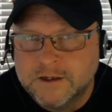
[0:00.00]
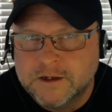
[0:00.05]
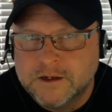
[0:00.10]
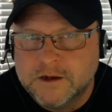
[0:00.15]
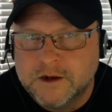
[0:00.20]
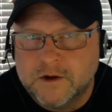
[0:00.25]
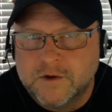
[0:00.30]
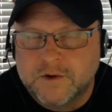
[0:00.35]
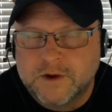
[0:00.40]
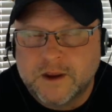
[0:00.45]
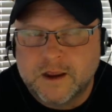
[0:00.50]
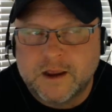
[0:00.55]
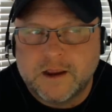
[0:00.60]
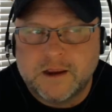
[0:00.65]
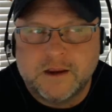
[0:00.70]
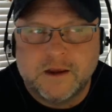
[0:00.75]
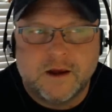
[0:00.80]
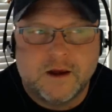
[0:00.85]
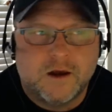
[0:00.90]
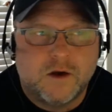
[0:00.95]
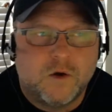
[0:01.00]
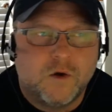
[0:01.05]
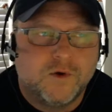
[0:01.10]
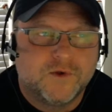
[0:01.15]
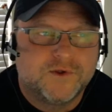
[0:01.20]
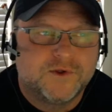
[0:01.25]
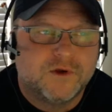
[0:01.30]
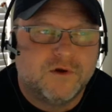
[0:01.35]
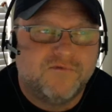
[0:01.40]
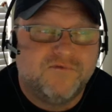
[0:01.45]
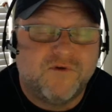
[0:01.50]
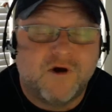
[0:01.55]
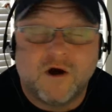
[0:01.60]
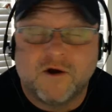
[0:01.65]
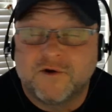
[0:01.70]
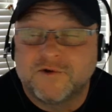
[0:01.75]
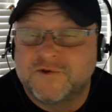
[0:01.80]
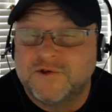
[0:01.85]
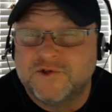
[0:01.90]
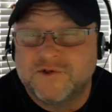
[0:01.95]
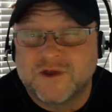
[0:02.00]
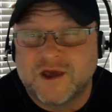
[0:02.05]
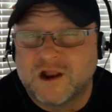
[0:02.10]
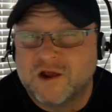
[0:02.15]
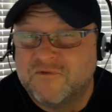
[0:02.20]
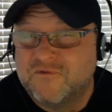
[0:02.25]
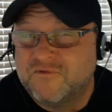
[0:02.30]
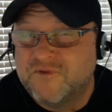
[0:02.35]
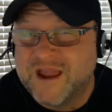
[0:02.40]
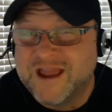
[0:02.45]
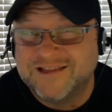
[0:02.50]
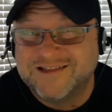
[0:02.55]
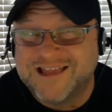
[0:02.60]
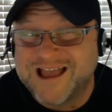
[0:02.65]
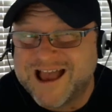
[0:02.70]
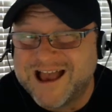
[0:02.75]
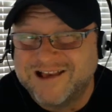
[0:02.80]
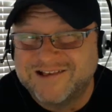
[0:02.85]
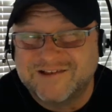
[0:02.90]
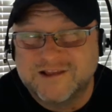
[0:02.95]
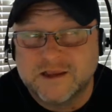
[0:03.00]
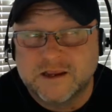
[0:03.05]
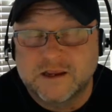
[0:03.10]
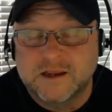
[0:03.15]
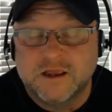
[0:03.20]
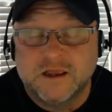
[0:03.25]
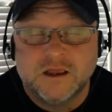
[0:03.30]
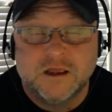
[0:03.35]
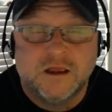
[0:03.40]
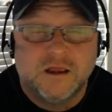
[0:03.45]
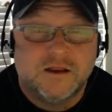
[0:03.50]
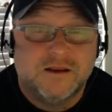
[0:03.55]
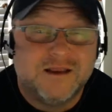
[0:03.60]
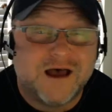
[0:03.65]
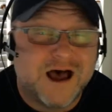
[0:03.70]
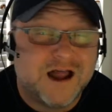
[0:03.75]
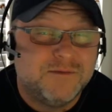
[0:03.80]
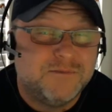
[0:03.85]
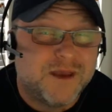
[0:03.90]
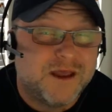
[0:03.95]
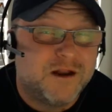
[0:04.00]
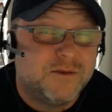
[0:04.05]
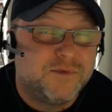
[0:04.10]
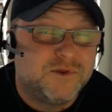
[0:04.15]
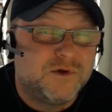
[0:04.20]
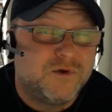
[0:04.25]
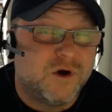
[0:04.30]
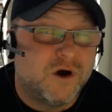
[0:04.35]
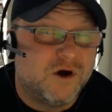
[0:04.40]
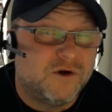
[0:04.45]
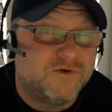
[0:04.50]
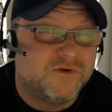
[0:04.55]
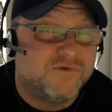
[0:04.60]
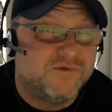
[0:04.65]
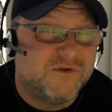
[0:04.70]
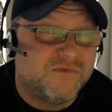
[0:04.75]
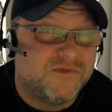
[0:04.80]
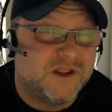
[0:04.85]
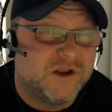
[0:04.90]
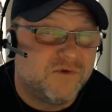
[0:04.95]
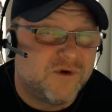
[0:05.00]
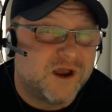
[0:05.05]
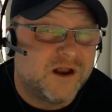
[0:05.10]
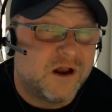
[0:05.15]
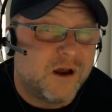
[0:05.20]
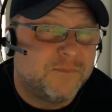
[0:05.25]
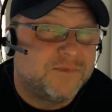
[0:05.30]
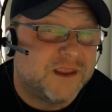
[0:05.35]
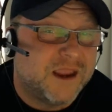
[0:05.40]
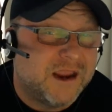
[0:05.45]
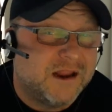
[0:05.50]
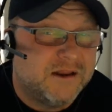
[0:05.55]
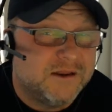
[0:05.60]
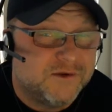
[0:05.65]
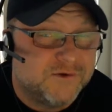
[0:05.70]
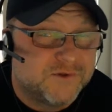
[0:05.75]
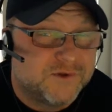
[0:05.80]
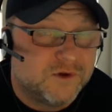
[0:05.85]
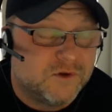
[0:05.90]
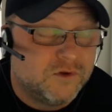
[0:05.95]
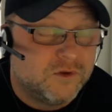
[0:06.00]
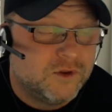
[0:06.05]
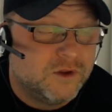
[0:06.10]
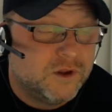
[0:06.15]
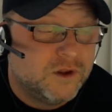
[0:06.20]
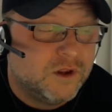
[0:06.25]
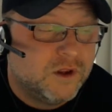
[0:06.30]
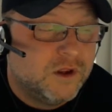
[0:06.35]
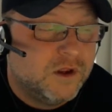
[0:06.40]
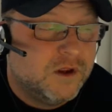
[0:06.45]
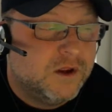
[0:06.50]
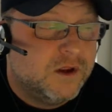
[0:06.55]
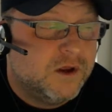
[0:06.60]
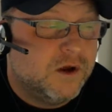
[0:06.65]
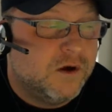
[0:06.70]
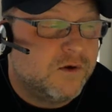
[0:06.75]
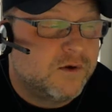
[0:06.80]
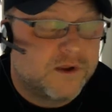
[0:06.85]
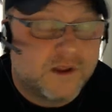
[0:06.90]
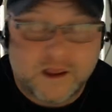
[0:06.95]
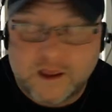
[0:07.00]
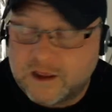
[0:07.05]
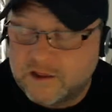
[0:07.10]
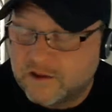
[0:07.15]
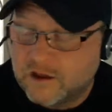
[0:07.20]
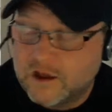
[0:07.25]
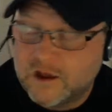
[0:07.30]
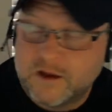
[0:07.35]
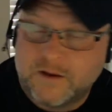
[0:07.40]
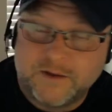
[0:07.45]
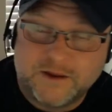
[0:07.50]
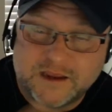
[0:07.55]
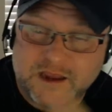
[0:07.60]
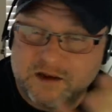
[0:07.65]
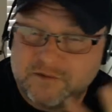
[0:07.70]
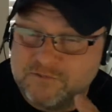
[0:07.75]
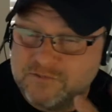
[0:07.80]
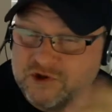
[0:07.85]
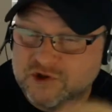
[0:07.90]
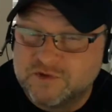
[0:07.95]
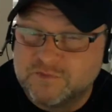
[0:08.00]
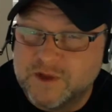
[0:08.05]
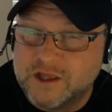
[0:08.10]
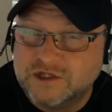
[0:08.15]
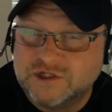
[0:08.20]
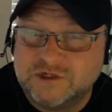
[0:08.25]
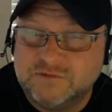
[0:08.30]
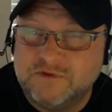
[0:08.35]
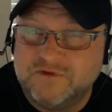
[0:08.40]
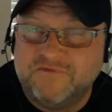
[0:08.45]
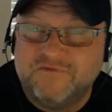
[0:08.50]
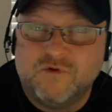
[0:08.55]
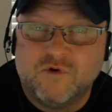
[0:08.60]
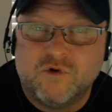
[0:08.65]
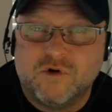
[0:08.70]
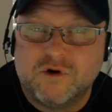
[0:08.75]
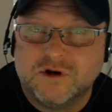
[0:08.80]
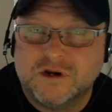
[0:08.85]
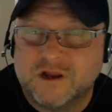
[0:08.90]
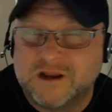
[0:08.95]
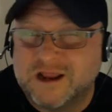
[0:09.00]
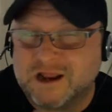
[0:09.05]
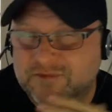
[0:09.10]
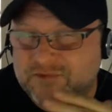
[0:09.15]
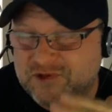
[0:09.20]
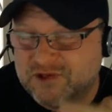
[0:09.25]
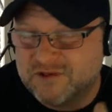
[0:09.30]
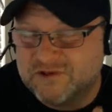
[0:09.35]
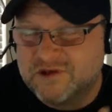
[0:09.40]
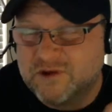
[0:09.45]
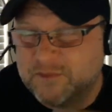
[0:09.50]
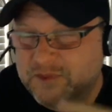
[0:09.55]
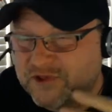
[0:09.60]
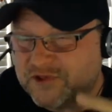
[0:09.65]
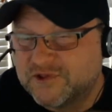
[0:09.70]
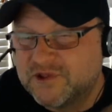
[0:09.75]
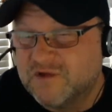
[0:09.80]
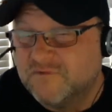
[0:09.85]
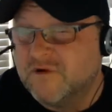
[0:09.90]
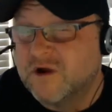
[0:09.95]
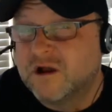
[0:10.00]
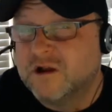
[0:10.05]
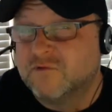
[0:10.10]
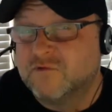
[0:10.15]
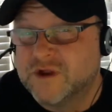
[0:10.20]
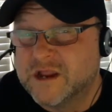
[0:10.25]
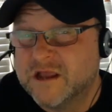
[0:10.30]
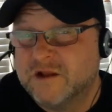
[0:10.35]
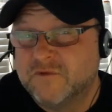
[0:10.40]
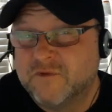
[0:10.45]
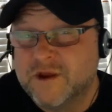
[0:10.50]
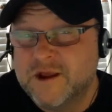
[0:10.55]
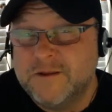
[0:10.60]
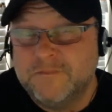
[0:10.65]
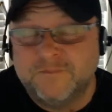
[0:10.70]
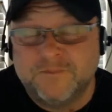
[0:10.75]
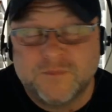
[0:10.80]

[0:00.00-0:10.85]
Okay. Also, Forrester's got a fantastic non-med up to 150 grand up to 80 years old. Okay, again, just mentioned before, and again, so some of this stuff I'm going to reiterate.